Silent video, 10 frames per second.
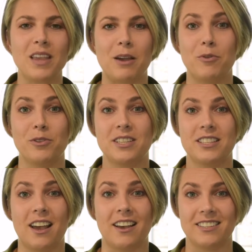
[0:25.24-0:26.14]
And what this
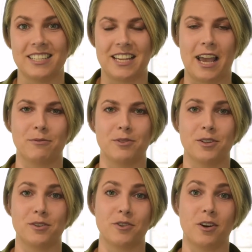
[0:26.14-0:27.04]
does is it helps
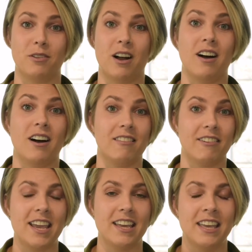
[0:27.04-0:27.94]
to control our heart
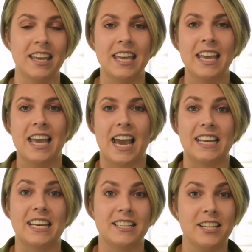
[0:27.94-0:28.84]
rate.
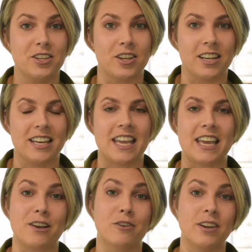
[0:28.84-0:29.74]
And in addition,
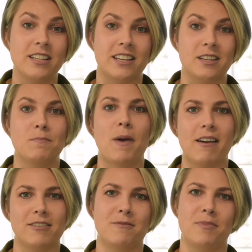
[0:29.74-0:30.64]
it increases
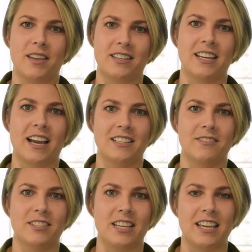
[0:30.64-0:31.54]
parasympathetic
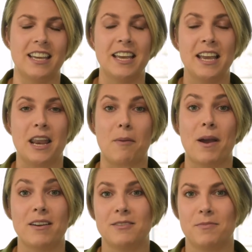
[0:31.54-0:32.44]
activity. Now,
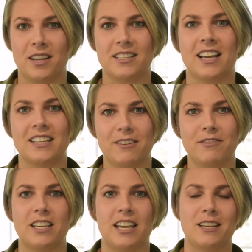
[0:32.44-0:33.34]
parasympathetic
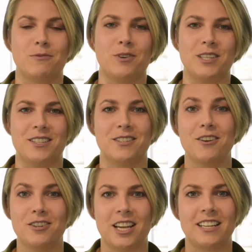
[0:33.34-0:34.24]
activity is what is
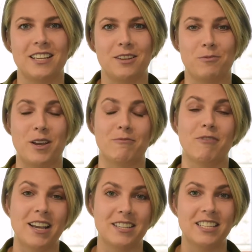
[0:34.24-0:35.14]
associated with
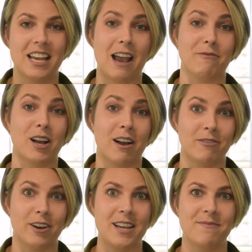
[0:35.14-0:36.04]
rest and
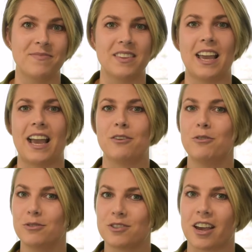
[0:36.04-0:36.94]
recovery. And
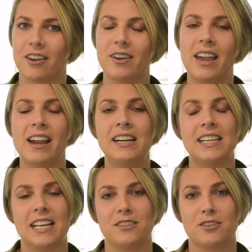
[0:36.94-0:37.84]
also,
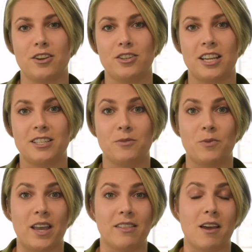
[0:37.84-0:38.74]
it's associated
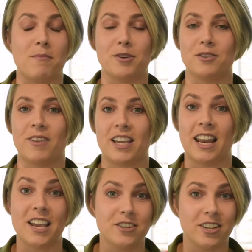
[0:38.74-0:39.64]
with emotion
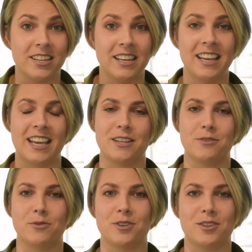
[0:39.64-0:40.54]
regulation.
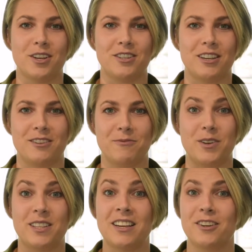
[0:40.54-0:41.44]
It's also associated
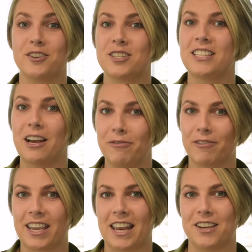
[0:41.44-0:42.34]
with good
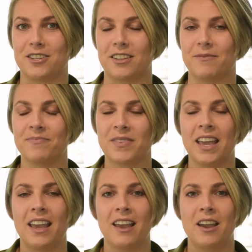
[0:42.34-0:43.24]
self-regulation.
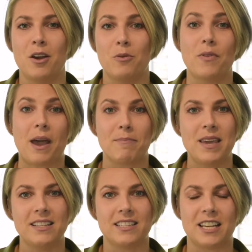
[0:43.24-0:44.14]
What that
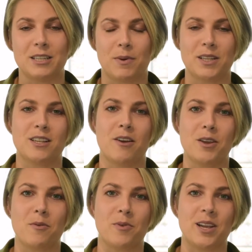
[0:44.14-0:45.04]
means is by
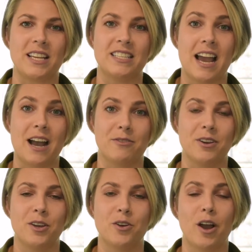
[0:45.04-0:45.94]
slowing your breathing
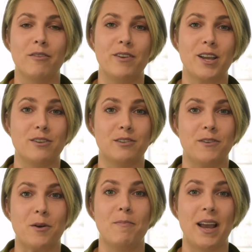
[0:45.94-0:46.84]
down, you're hopefully going to
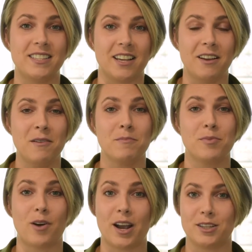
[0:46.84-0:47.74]
feel better
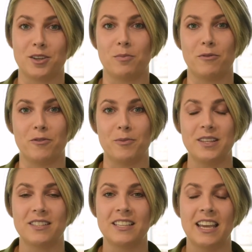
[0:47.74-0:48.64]
prior to your
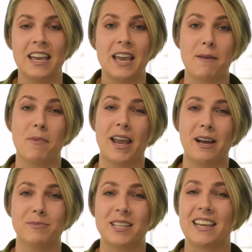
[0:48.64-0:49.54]
performance. It might
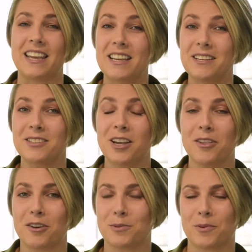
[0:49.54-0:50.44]
help to ease
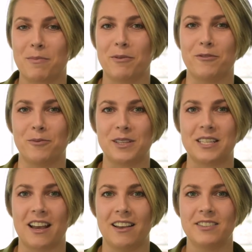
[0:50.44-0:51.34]
those pre-performance
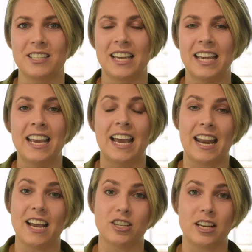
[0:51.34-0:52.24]
nerves.
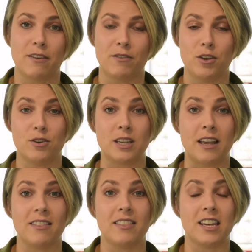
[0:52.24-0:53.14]
And actually, if you use
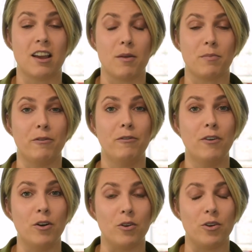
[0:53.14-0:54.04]
it the night
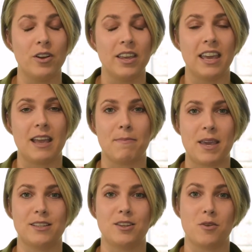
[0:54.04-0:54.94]
before, it
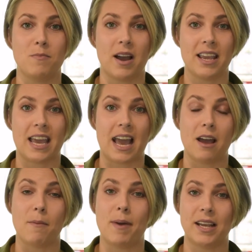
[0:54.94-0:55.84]
means that you might get
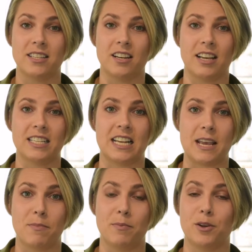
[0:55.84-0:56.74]
a better night's
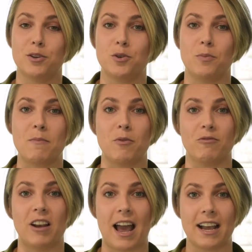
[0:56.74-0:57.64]
sleep because you'll be more
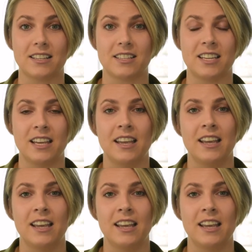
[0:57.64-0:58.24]
relaxed.